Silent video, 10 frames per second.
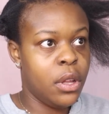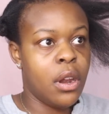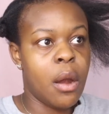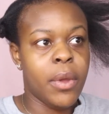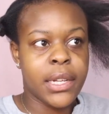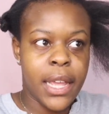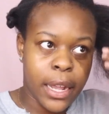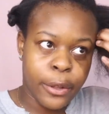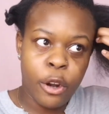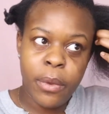And we could take
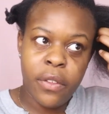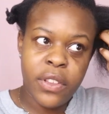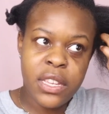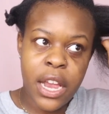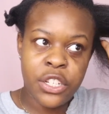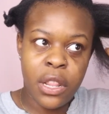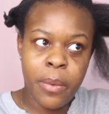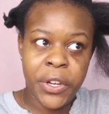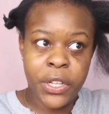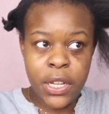a little bit of the section that
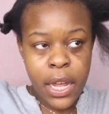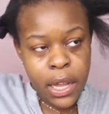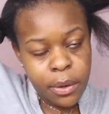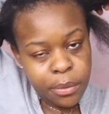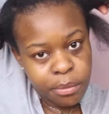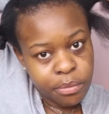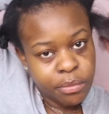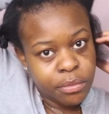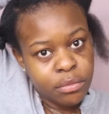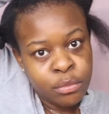we just cut
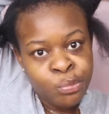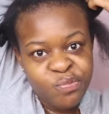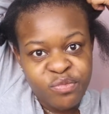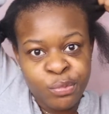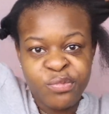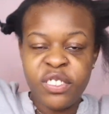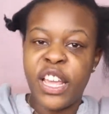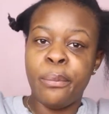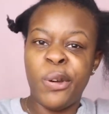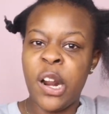
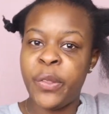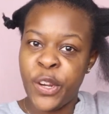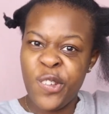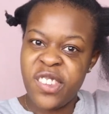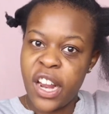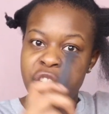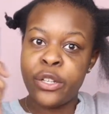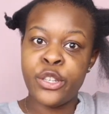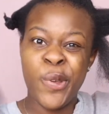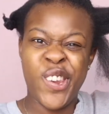and put it with the new
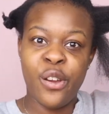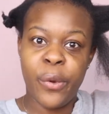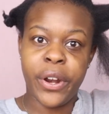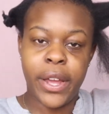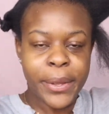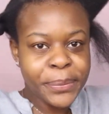section so we know where to cut.